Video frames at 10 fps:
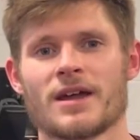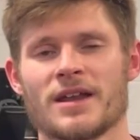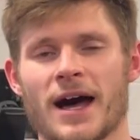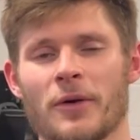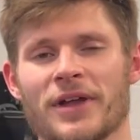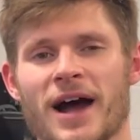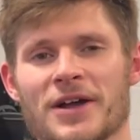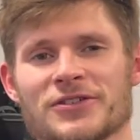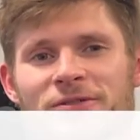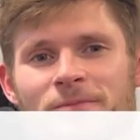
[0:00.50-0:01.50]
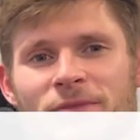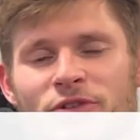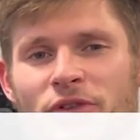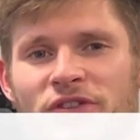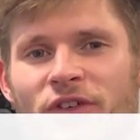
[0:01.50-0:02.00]
Now then guys,
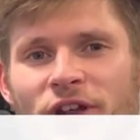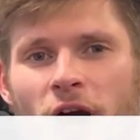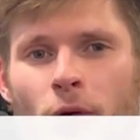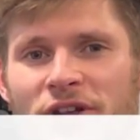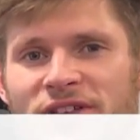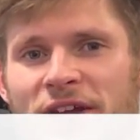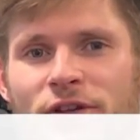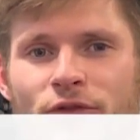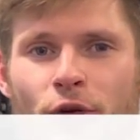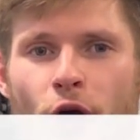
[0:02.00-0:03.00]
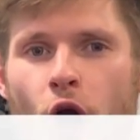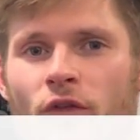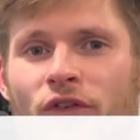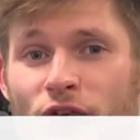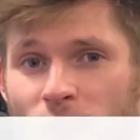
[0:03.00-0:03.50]
so in this video I want to take you through an
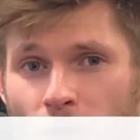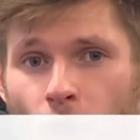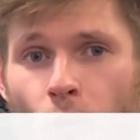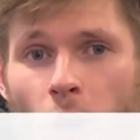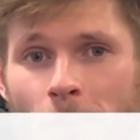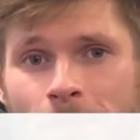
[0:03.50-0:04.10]
overview of block 1.